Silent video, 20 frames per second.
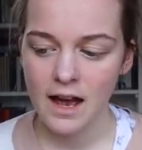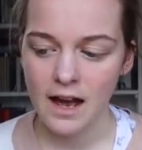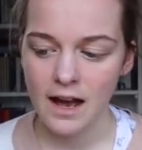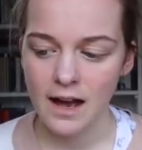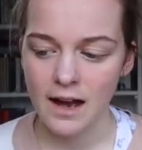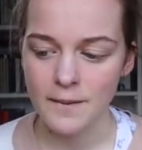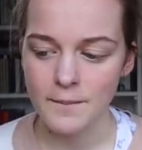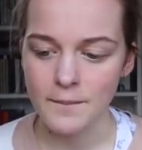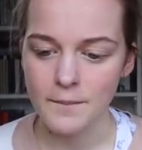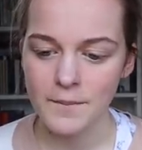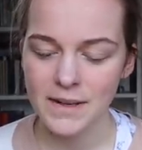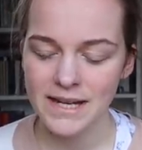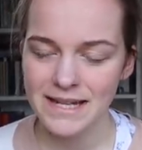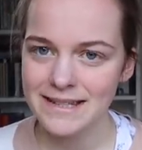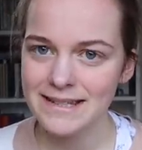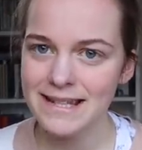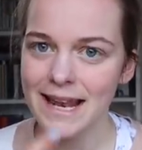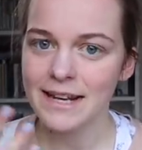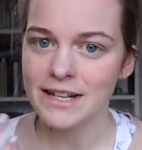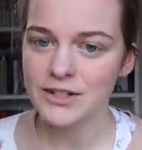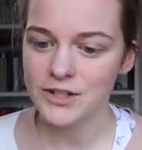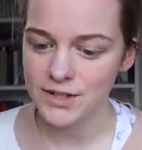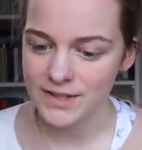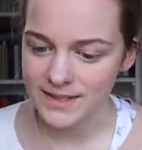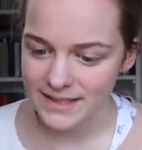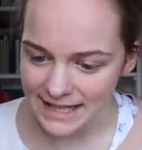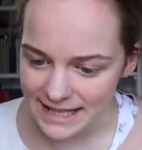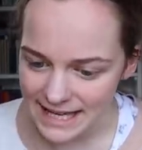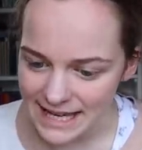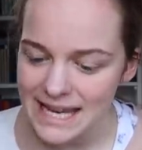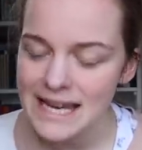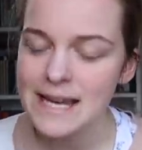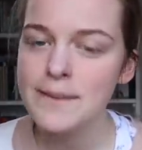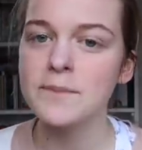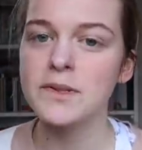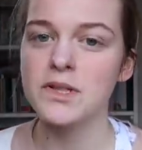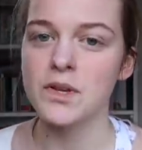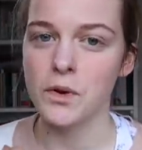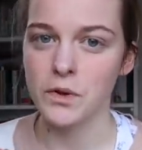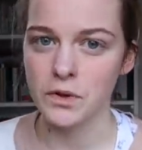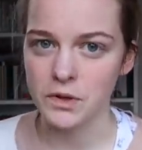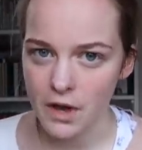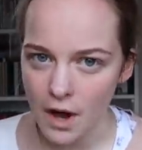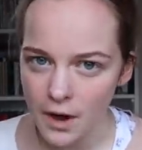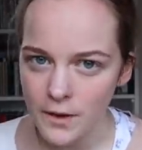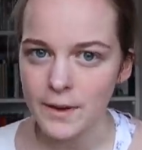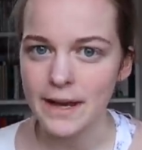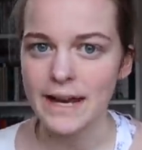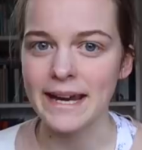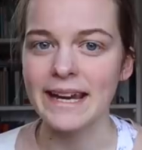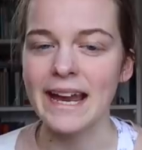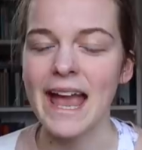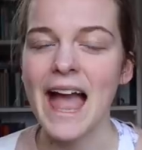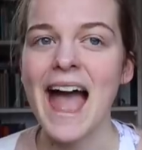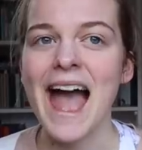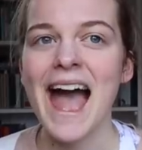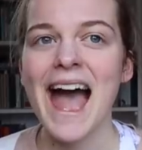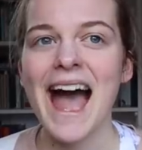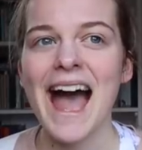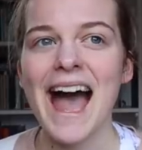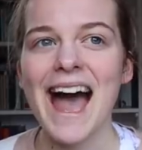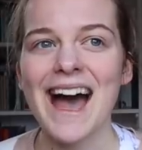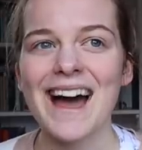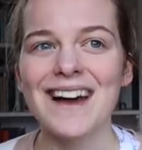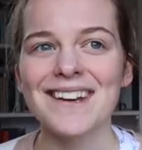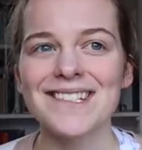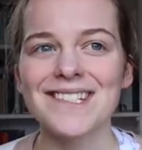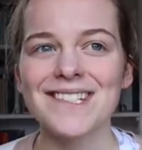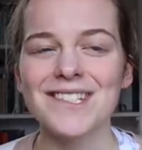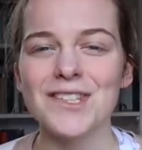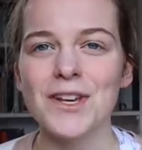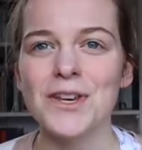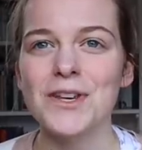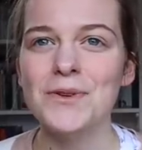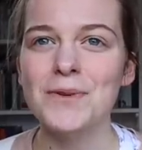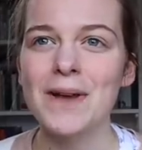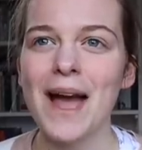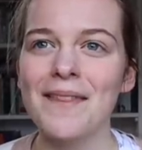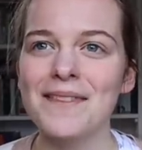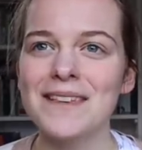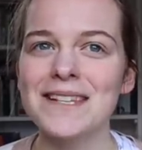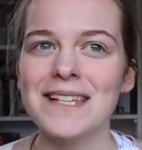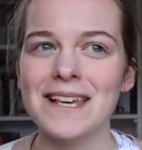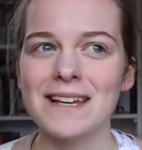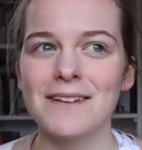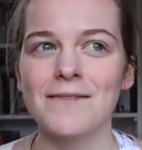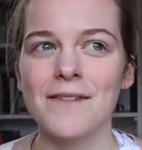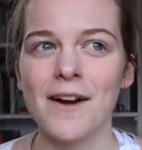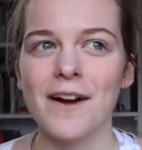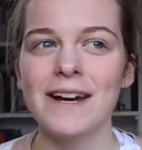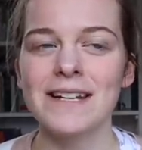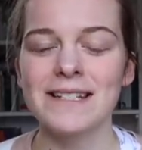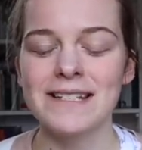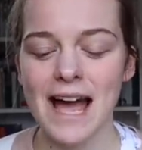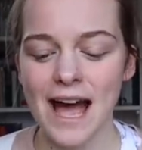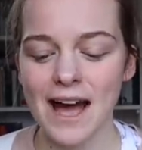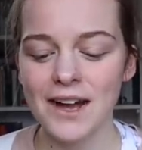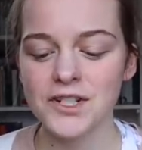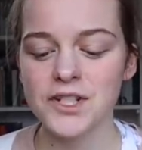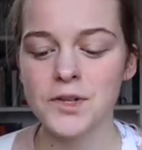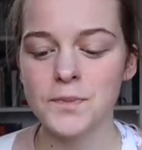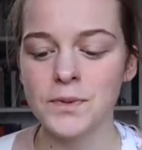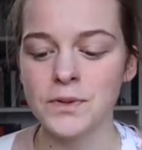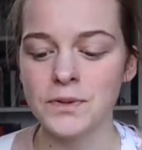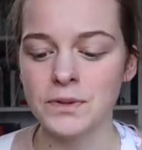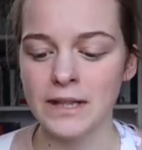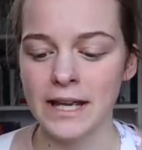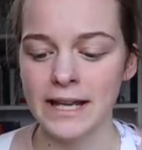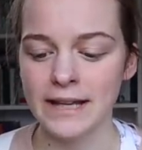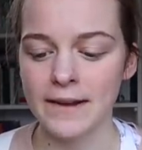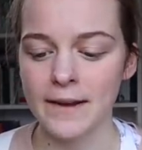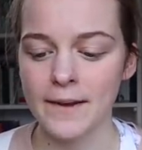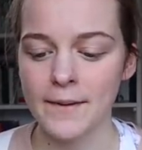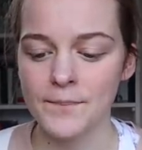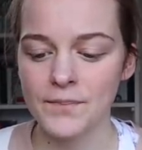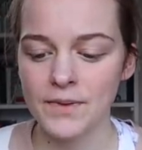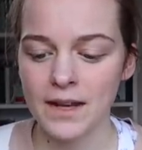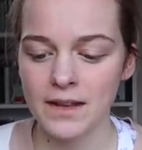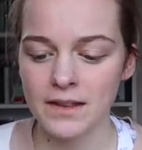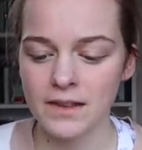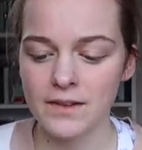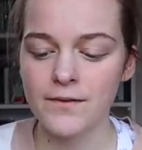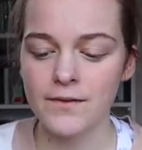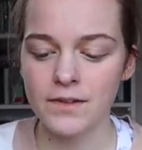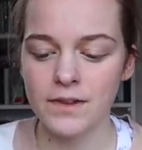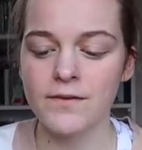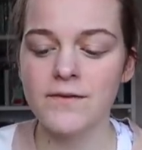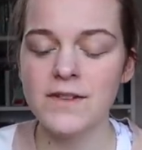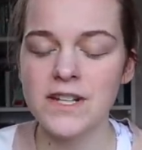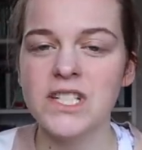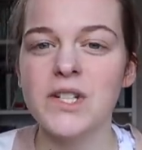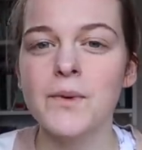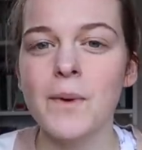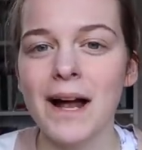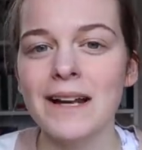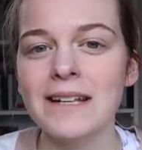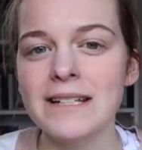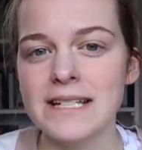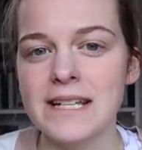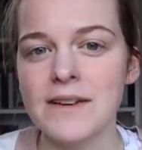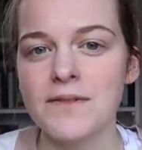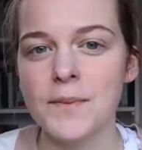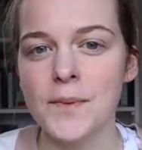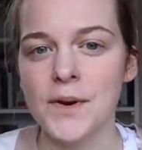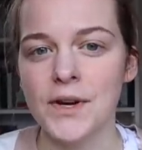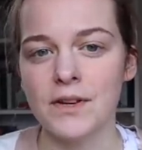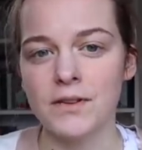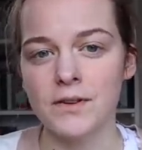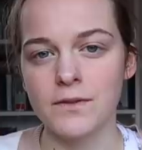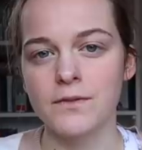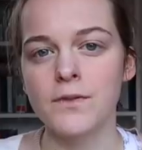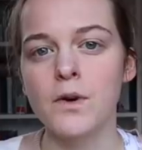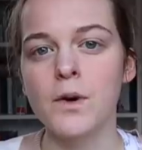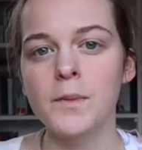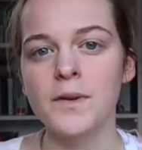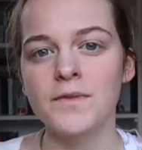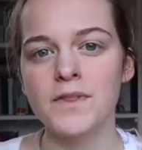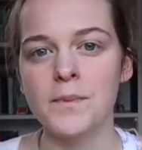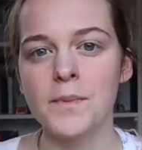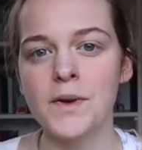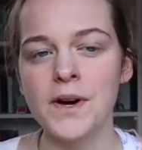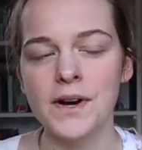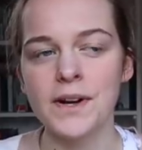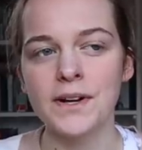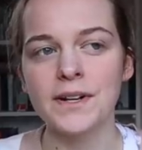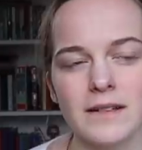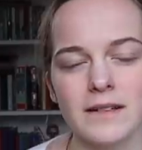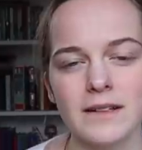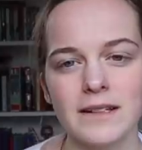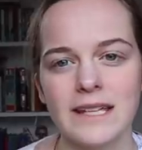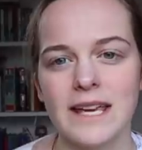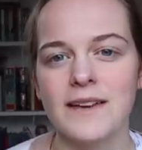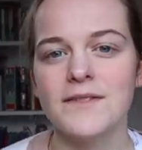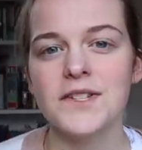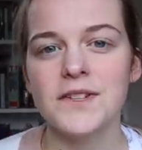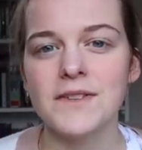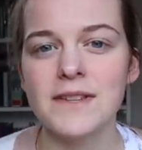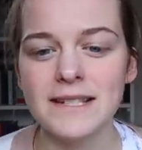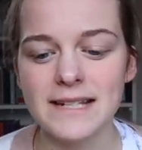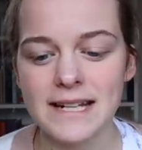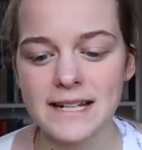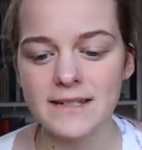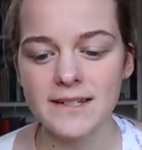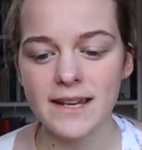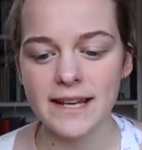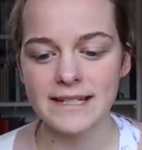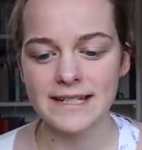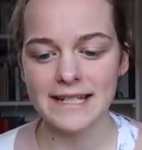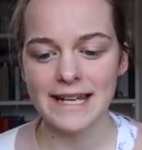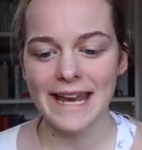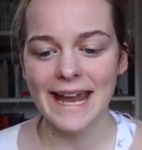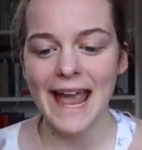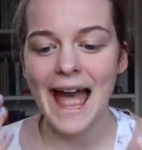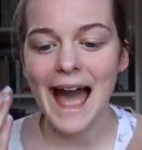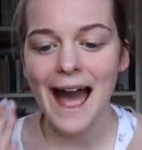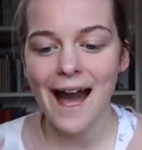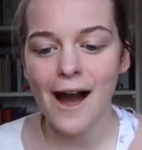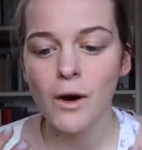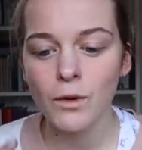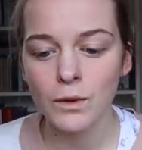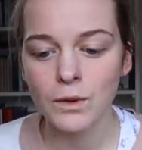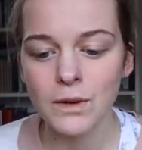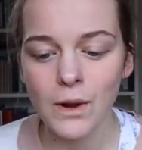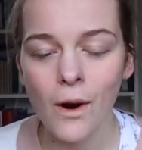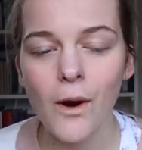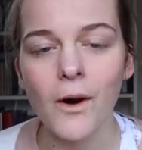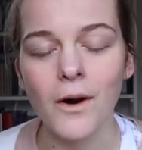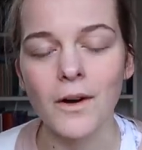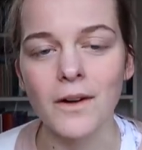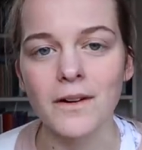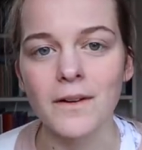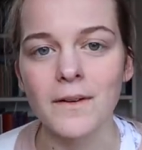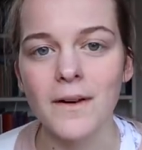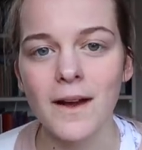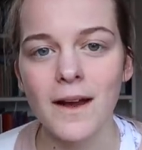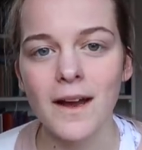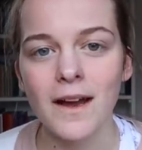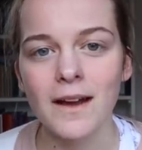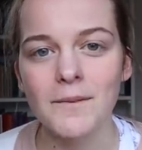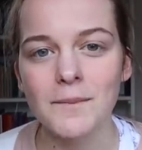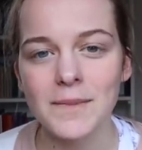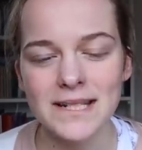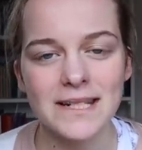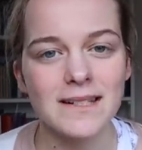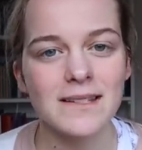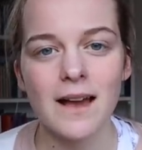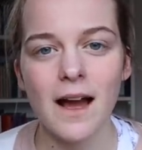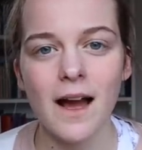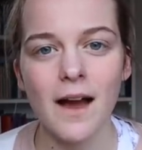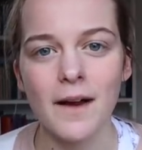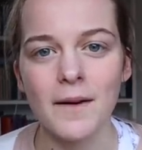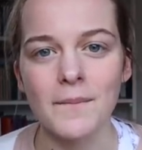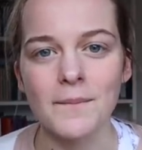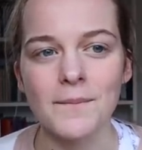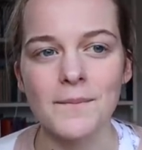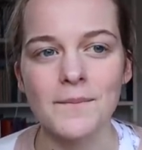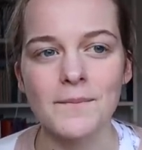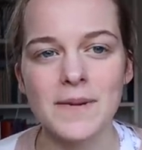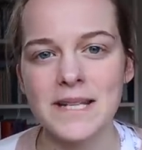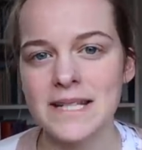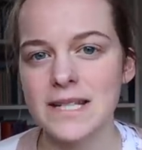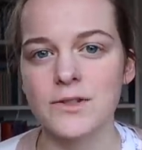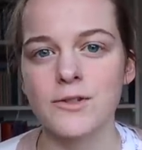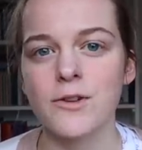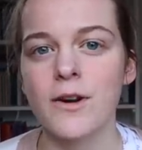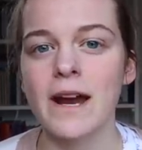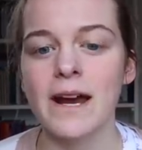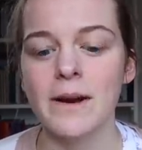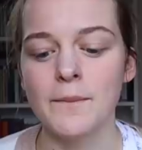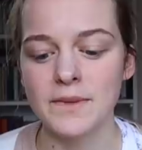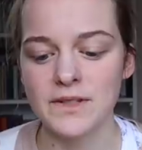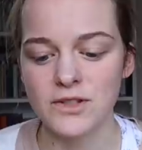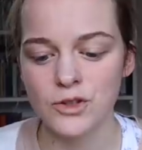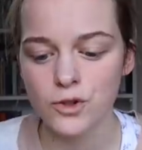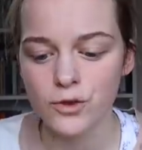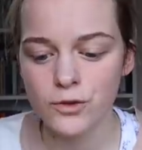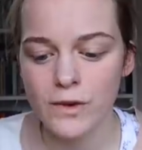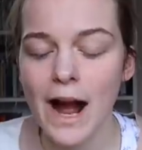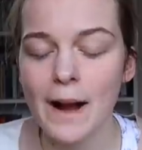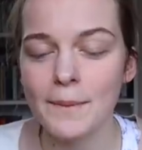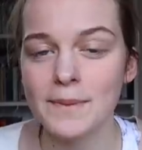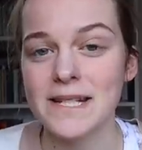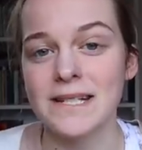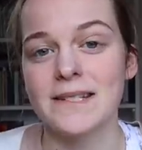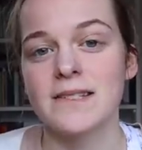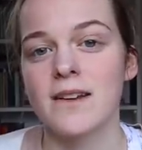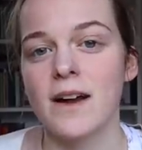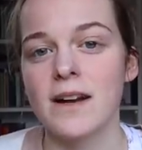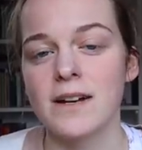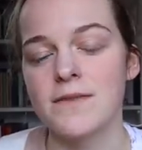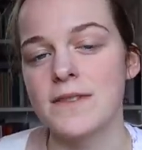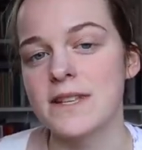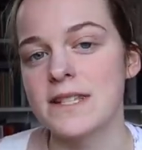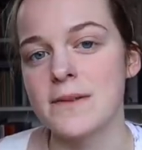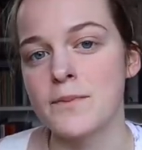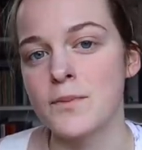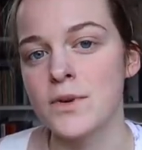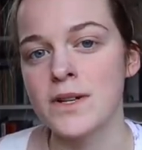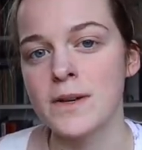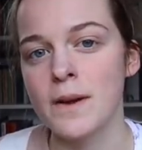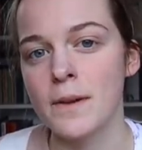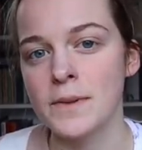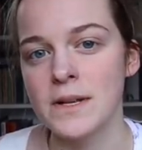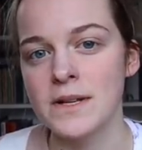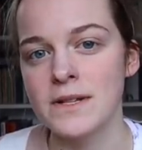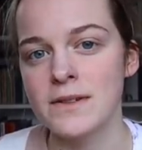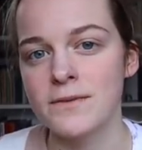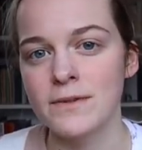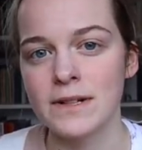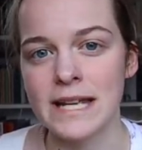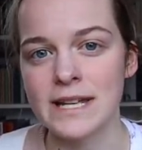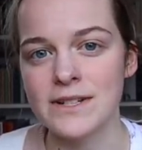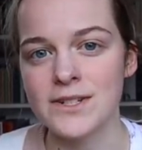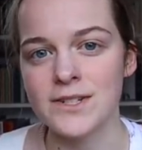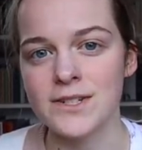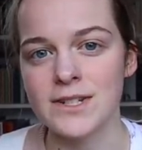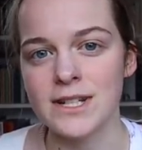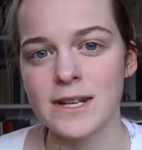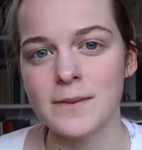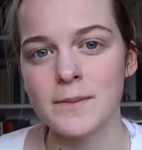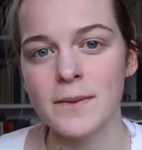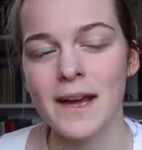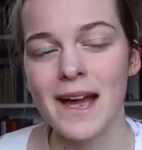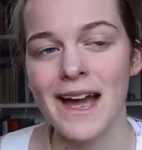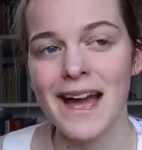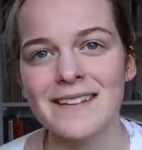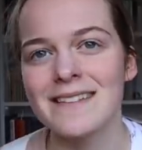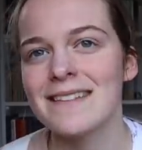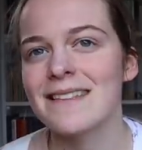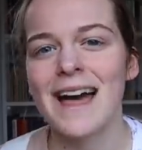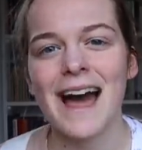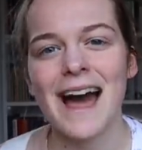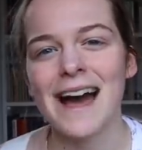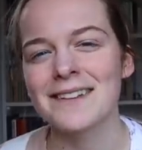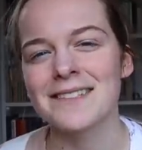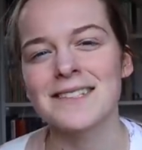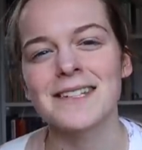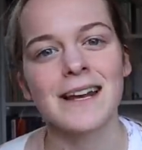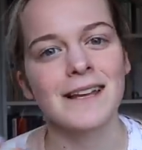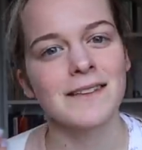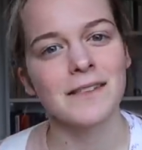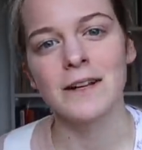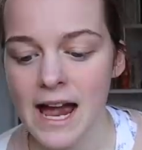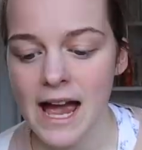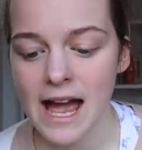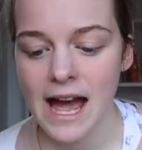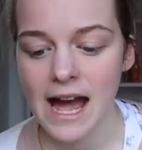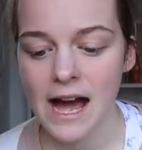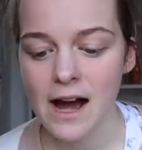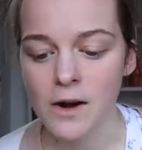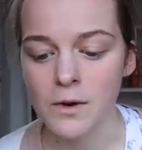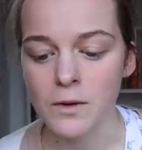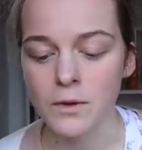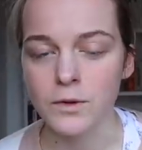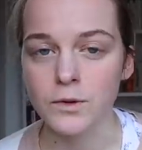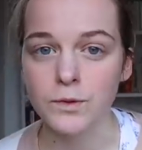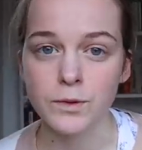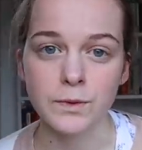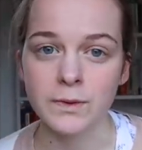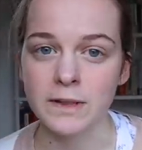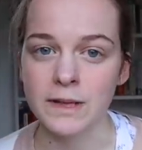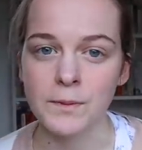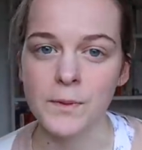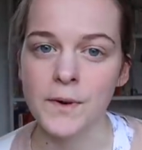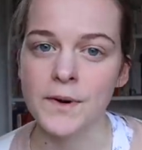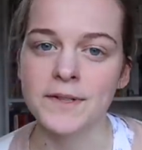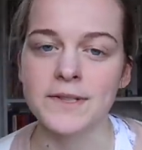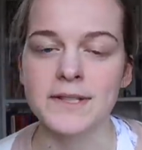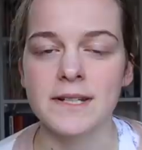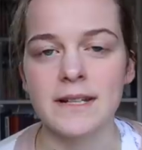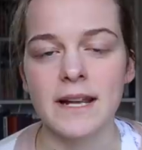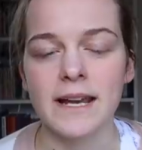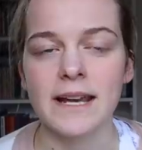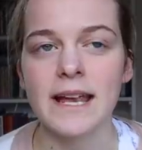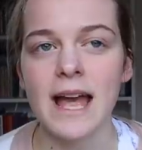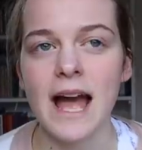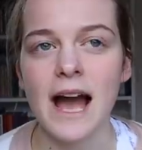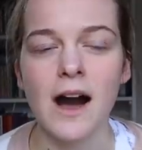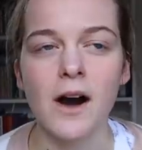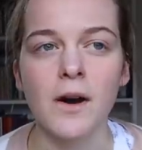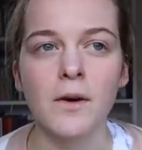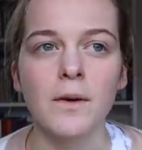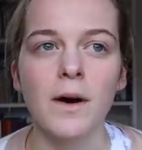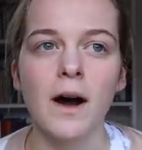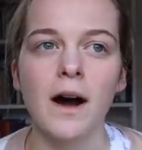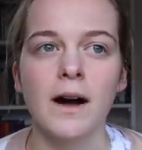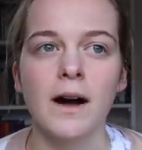But instead it just keeps on going, and so you get this like very tangible, like the visuality of the book and the form of the book gives you this insight into like how long Mrs. Graham was trapped inside of this abusive relationship. And I think that adds to like how cruel it was and like how